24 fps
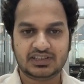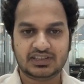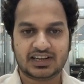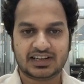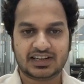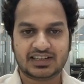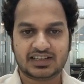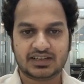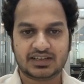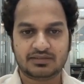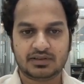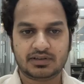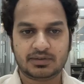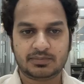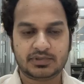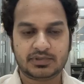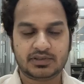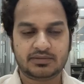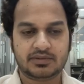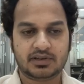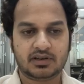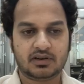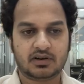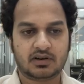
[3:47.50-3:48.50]
that developer
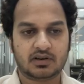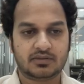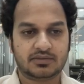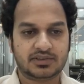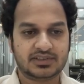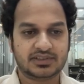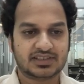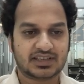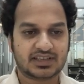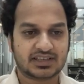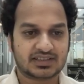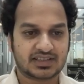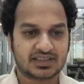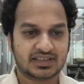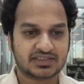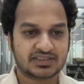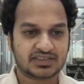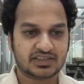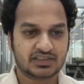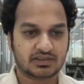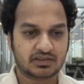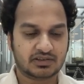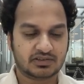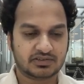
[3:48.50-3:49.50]
will always ask, let's
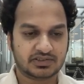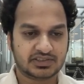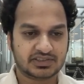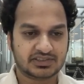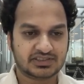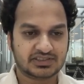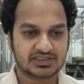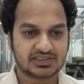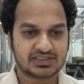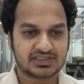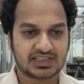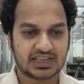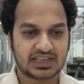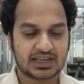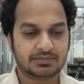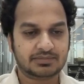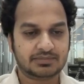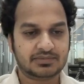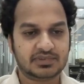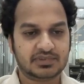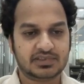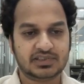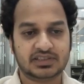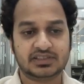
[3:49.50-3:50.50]
say on this
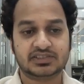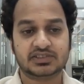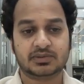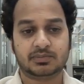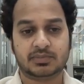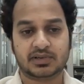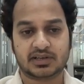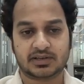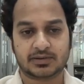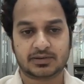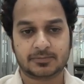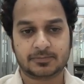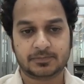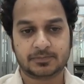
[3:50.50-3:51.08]
step there is a bug,